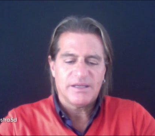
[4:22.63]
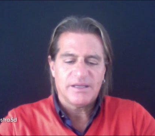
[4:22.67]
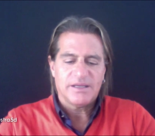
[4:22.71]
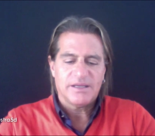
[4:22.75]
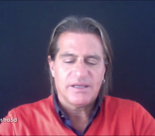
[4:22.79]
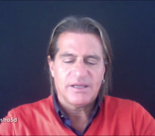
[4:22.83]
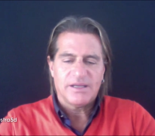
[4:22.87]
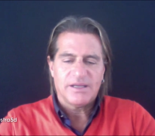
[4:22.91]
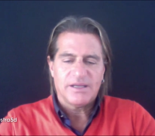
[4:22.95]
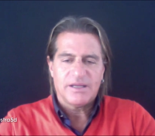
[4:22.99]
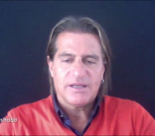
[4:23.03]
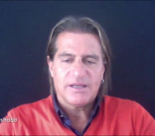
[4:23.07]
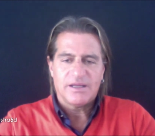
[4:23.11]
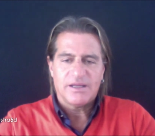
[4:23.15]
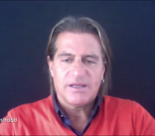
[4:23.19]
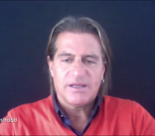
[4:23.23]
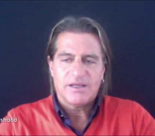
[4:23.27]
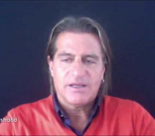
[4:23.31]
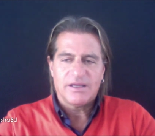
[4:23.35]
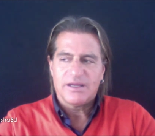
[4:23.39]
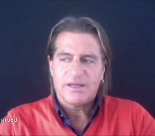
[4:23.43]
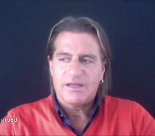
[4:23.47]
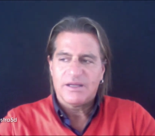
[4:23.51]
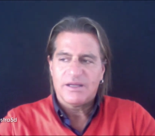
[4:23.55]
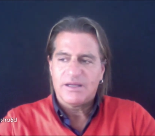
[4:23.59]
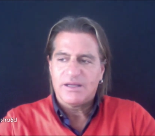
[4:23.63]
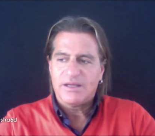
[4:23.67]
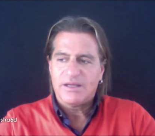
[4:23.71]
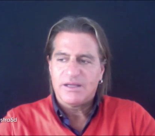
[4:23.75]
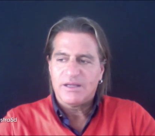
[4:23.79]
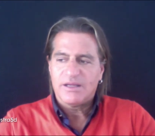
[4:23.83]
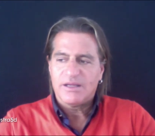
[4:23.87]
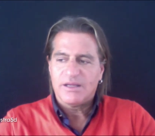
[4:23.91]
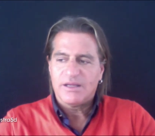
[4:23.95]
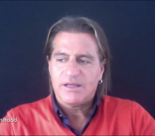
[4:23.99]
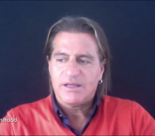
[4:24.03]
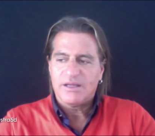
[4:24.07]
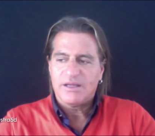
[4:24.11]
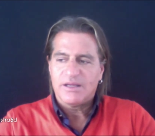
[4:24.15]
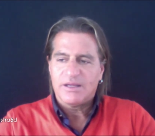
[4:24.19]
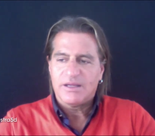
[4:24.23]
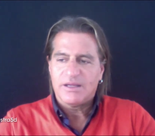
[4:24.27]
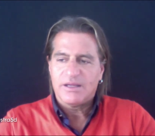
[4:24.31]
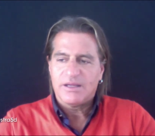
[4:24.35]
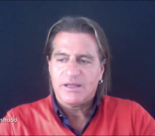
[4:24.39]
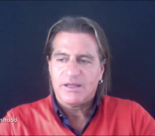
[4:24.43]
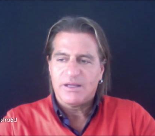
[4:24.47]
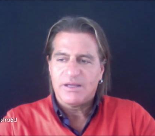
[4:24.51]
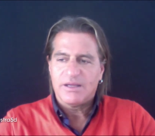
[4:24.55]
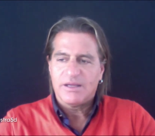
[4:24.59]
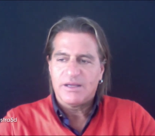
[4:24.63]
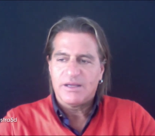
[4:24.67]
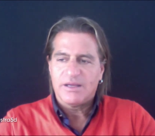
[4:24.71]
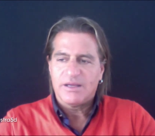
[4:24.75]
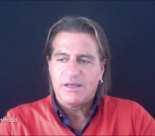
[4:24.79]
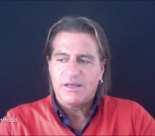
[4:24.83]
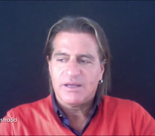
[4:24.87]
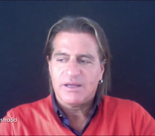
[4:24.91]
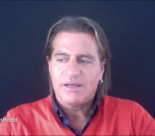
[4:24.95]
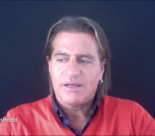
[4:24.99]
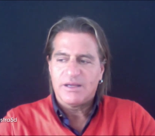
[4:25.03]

Nobody speaks.